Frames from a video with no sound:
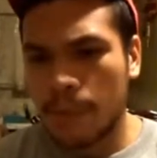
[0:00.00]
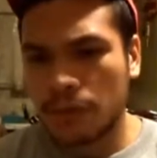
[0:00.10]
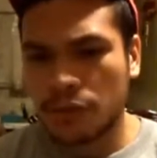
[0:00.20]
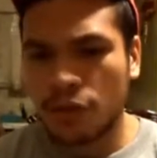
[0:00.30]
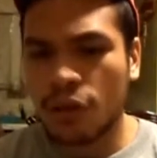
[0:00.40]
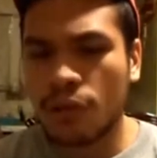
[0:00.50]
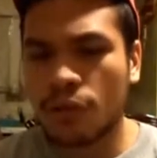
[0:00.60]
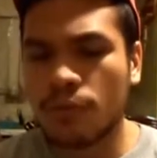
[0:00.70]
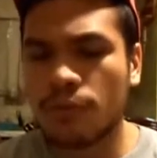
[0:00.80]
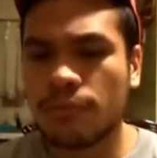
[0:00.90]

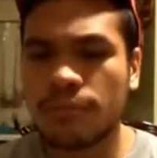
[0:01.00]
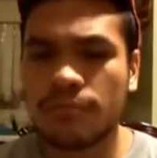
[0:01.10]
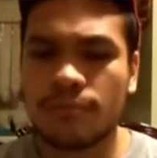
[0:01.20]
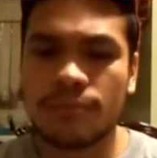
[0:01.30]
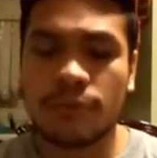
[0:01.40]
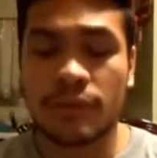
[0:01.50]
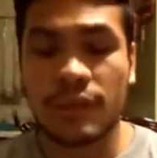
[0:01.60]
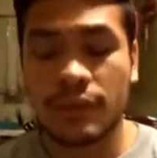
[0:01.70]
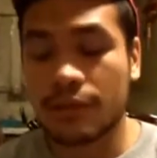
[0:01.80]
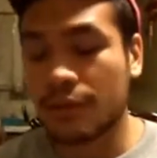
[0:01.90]
So,
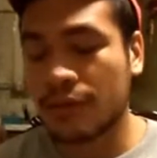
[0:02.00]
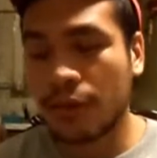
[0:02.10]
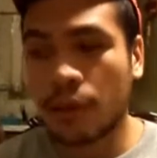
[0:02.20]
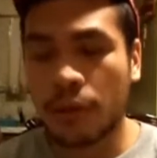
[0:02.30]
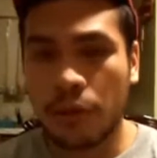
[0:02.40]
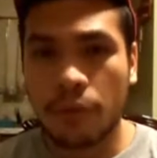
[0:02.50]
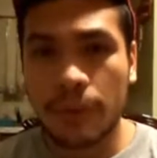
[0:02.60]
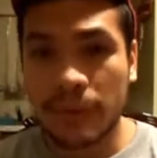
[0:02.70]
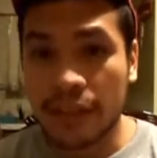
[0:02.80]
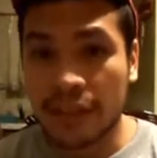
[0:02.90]
let's go with our
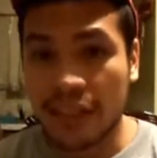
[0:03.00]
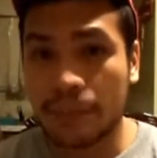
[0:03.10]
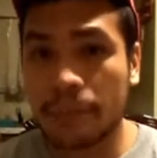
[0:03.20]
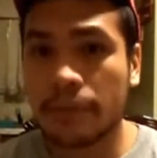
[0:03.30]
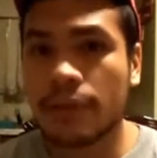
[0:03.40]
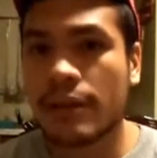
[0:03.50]
website example.